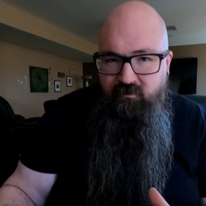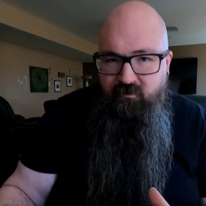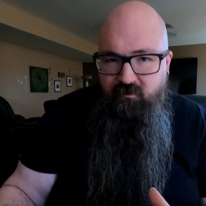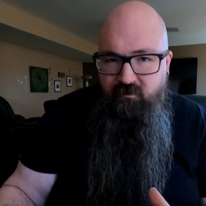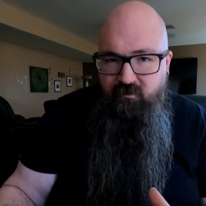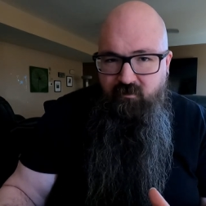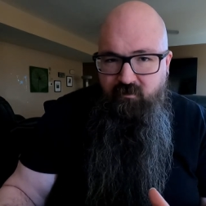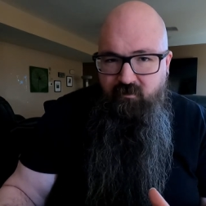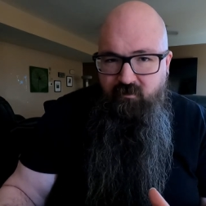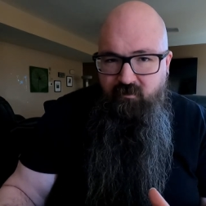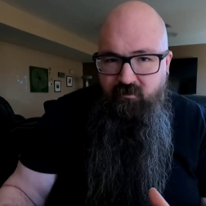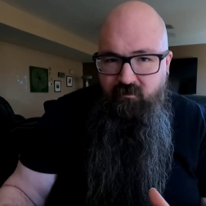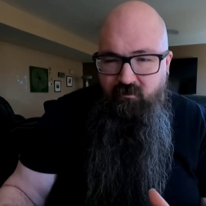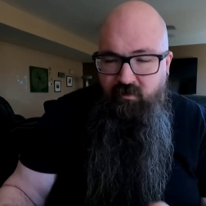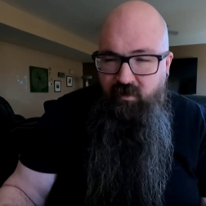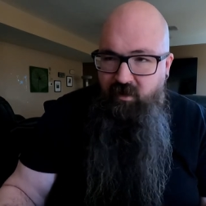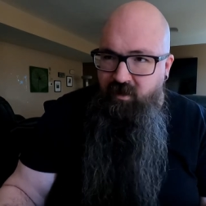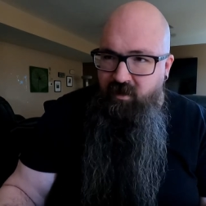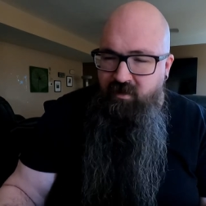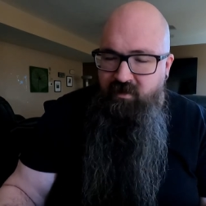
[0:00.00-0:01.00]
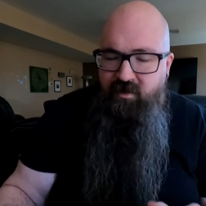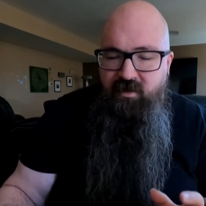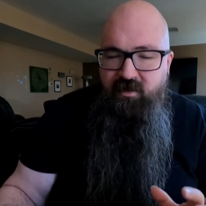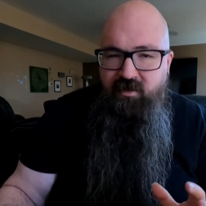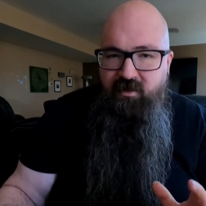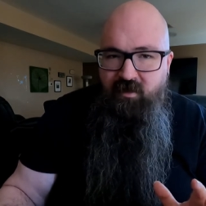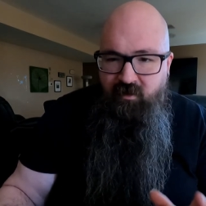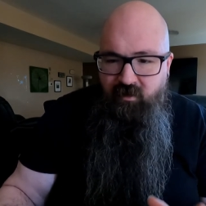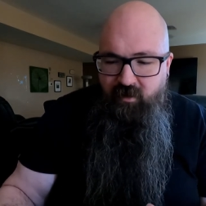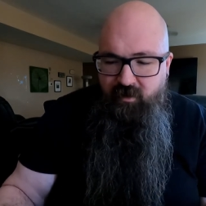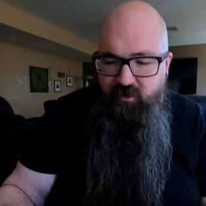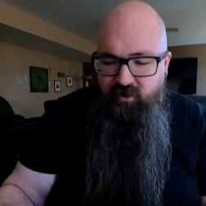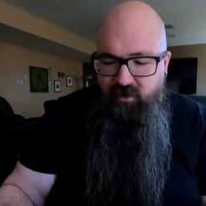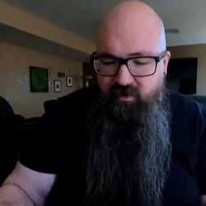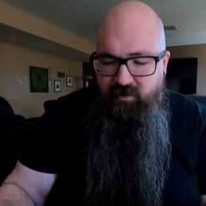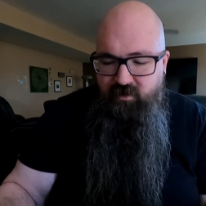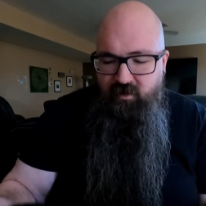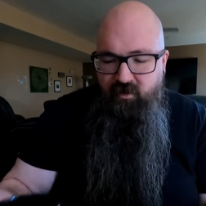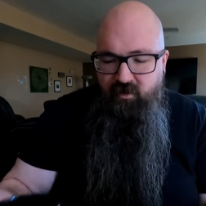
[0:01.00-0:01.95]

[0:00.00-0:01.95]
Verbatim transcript: Yes. Because it's delicious.